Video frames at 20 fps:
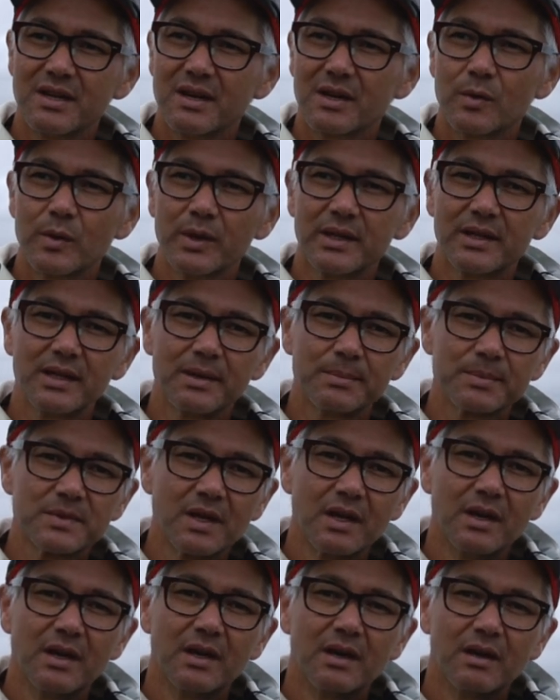on Quick Tips.
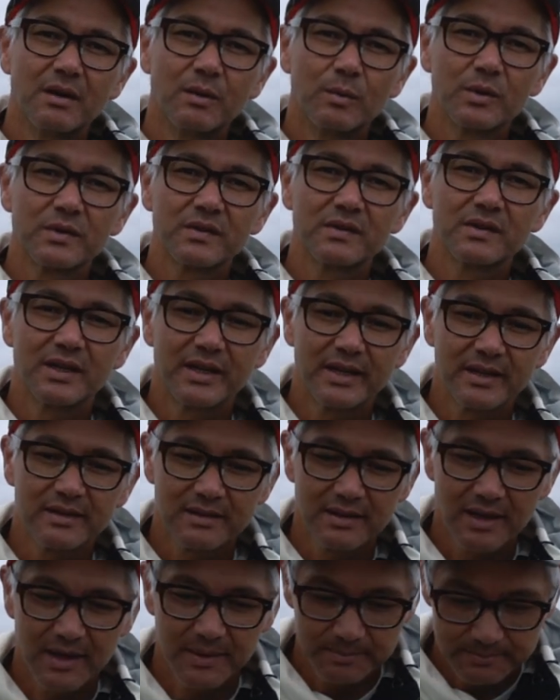We'll see you next
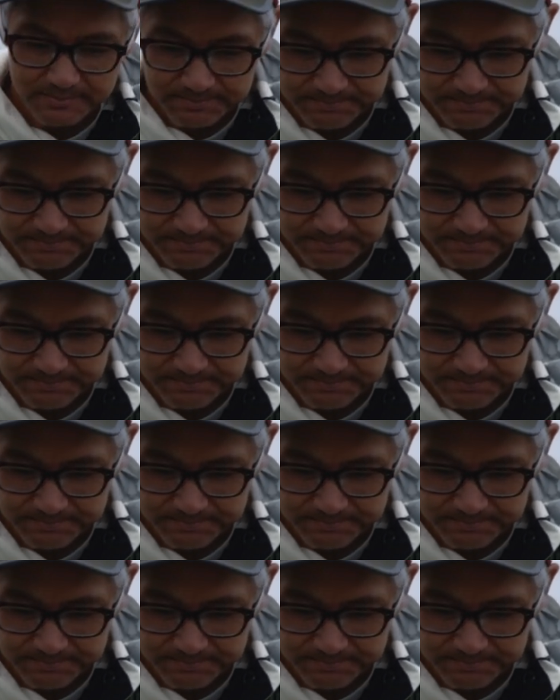time.